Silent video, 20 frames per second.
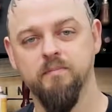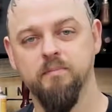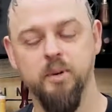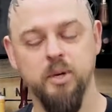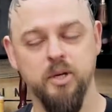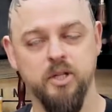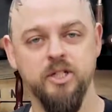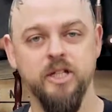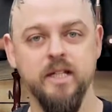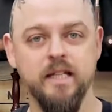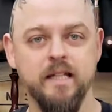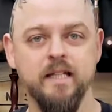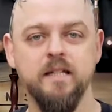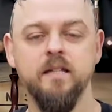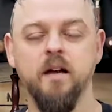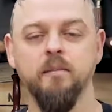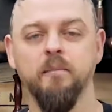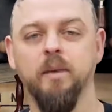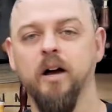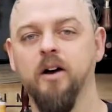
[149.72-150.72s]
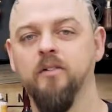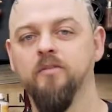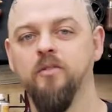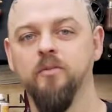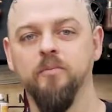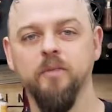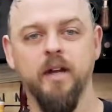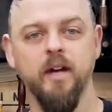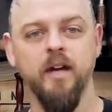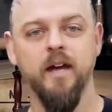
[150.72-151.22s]
proceed somehow
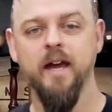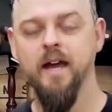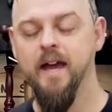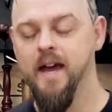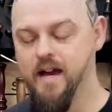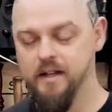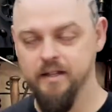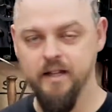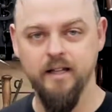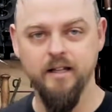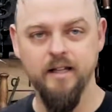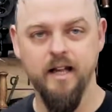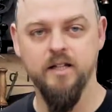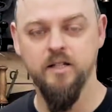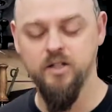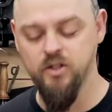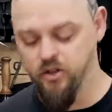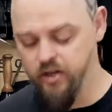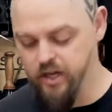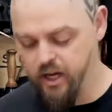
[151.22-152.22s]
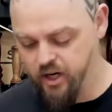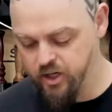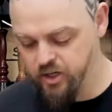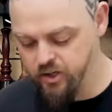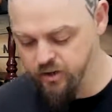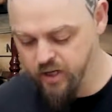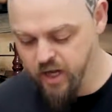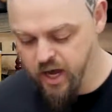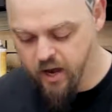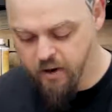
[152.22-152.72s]
from there. And that's not how to
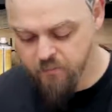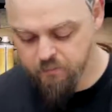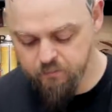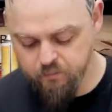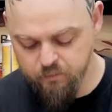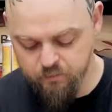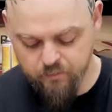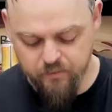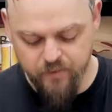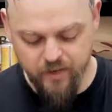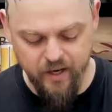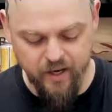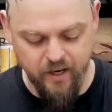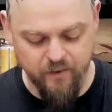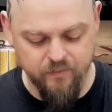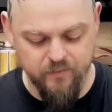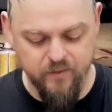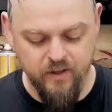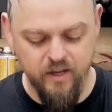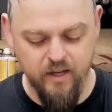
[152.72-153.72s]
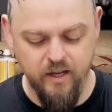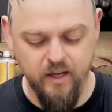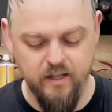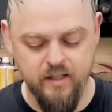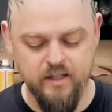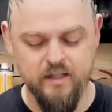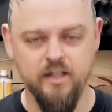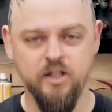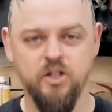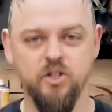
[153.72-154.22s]
do it.
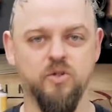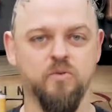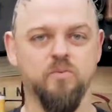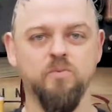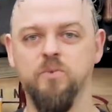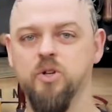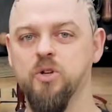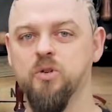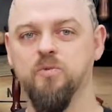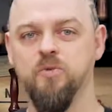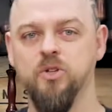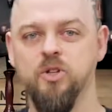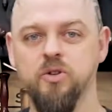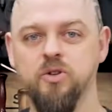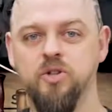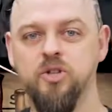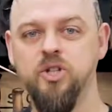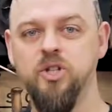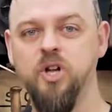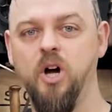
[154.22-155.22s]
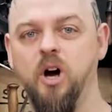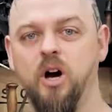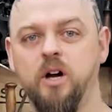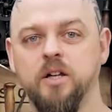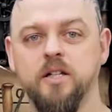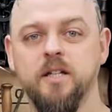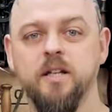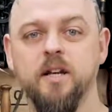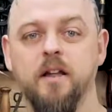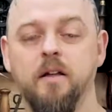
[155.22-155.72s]
You
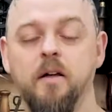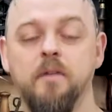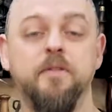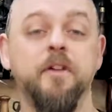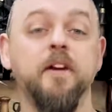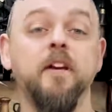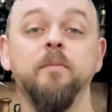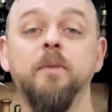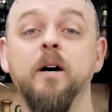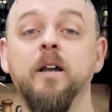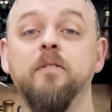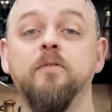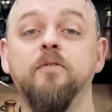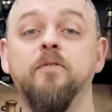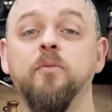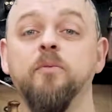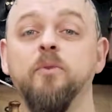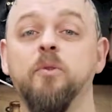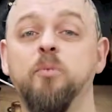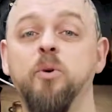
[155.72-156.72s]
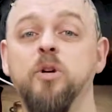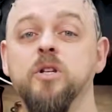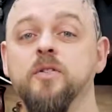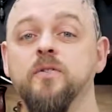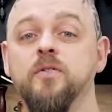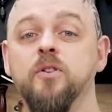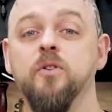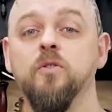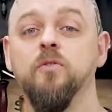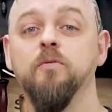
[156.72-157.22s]
start, think about it from the point of
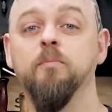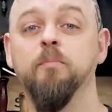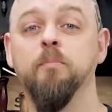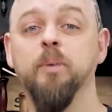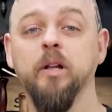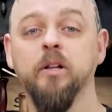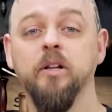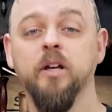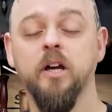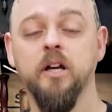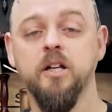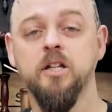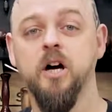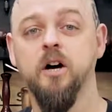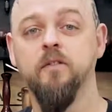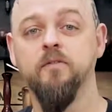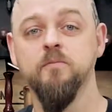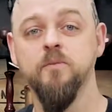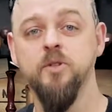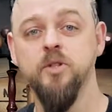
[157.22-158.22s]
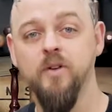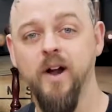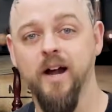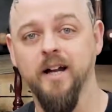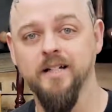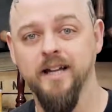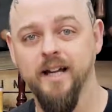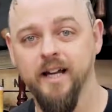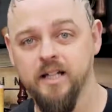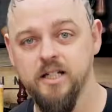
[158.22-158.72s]
view of building a guitar from
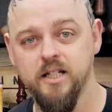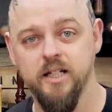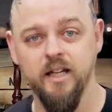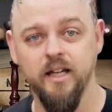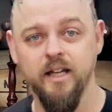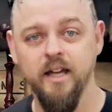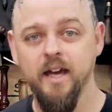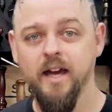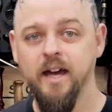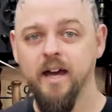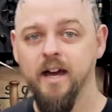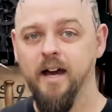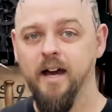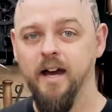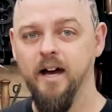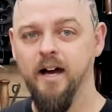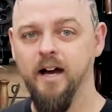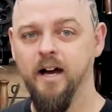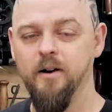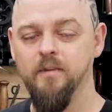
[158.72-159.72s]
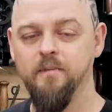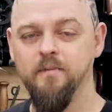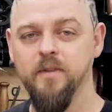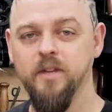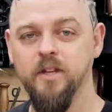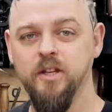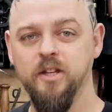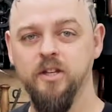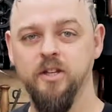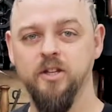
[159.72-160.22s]
scratch, actually.
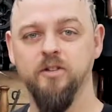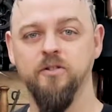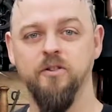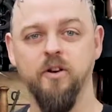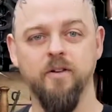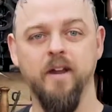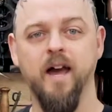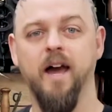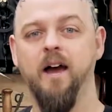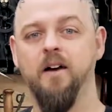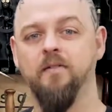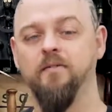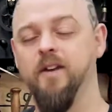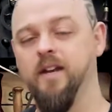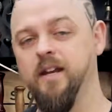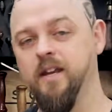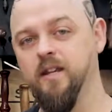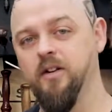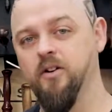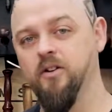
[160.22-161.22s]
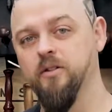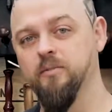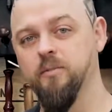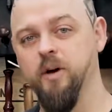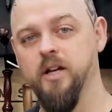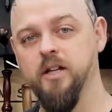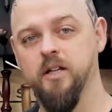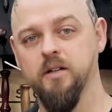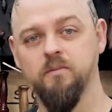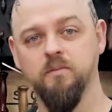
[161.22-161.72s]
You don't have anything on the
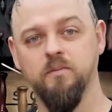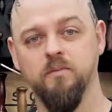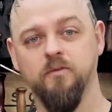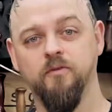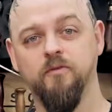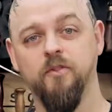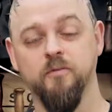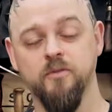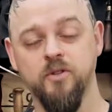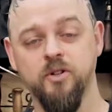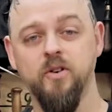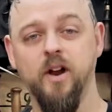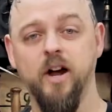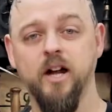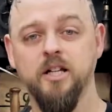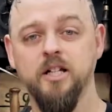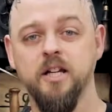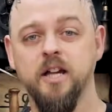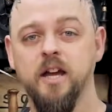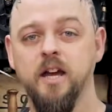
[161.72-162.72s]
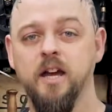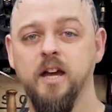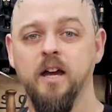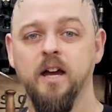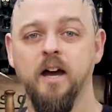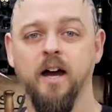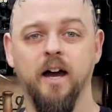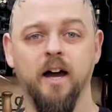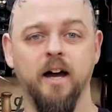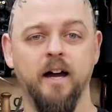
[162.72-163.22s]
binding from scratch.
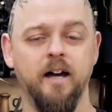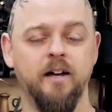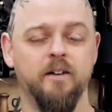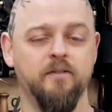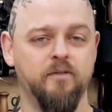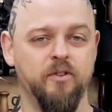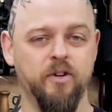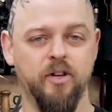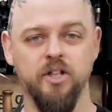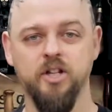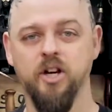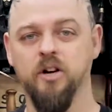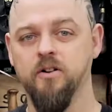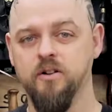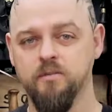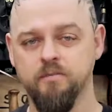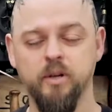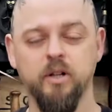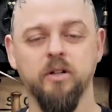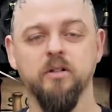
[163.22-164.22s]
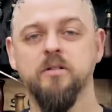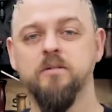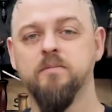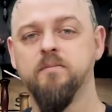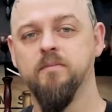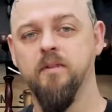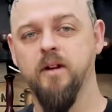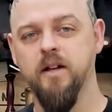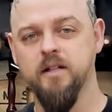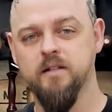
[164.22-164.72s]
The guitar is built,
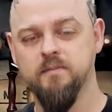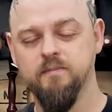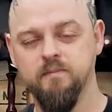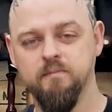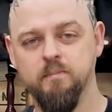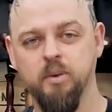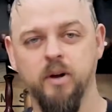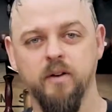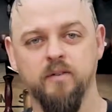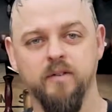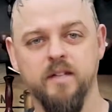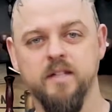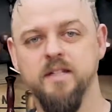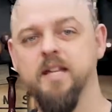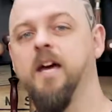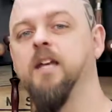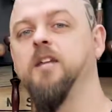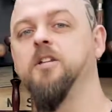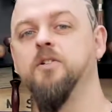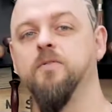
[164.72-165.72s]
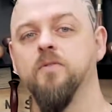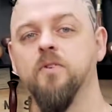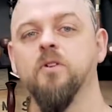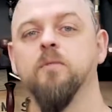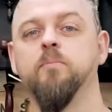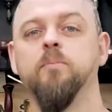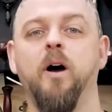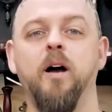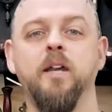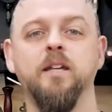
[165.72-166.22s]
it's perfectly sanded, you've got
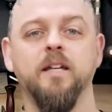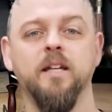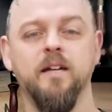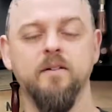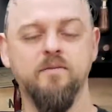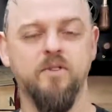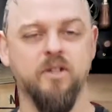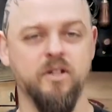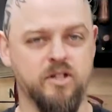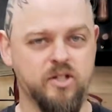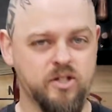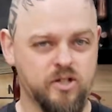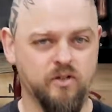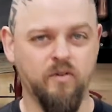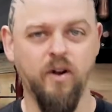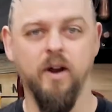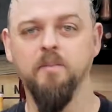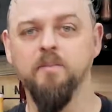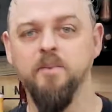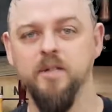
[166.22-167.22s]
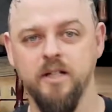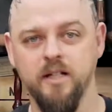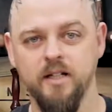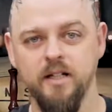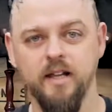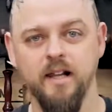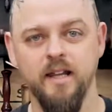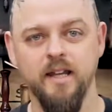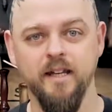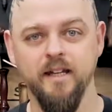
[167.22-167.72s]
the binding, everything's scraped
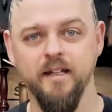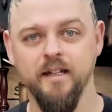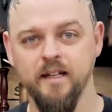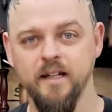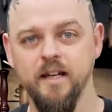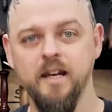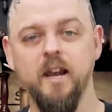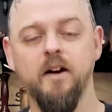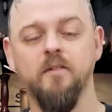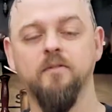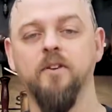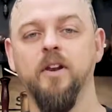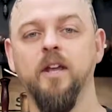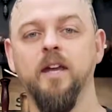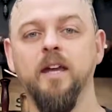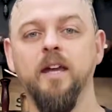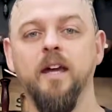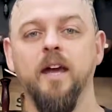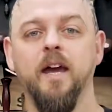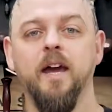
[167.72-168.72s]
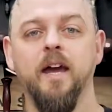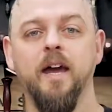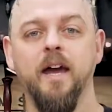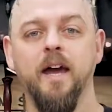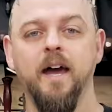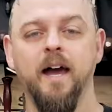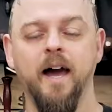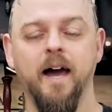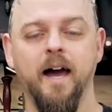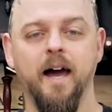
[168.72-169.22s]
and clean and lovely,
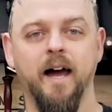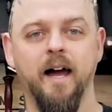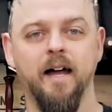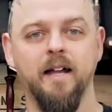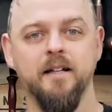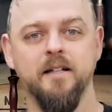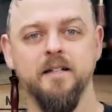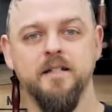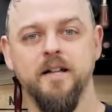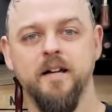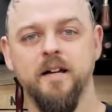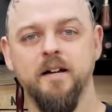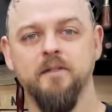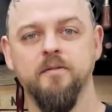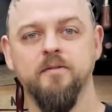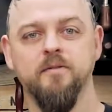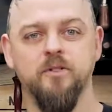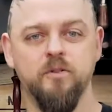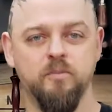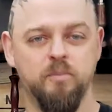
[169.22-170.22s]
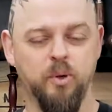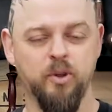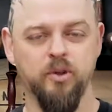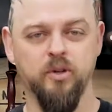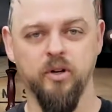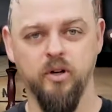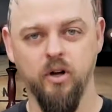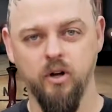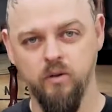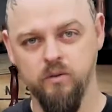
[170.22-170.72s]
and you put
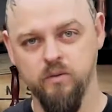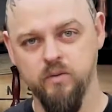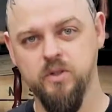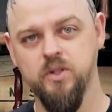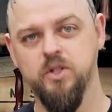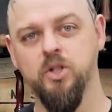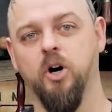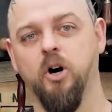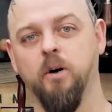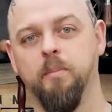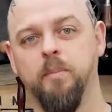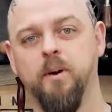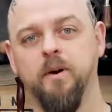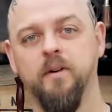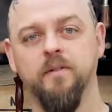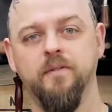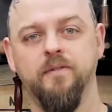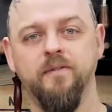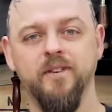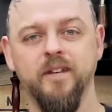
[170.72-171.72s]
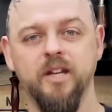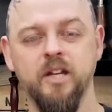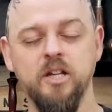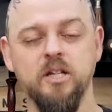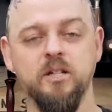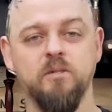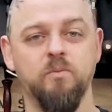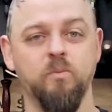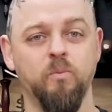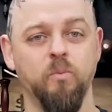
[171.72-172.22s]
the gold top
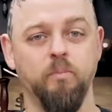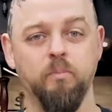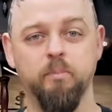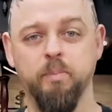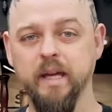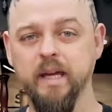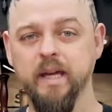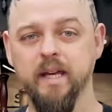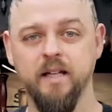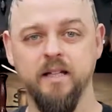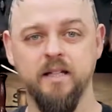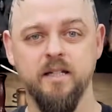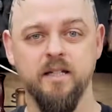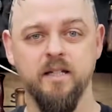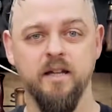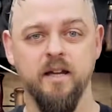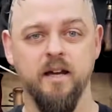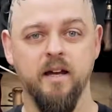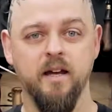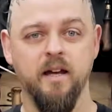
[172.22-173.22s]
finish, be it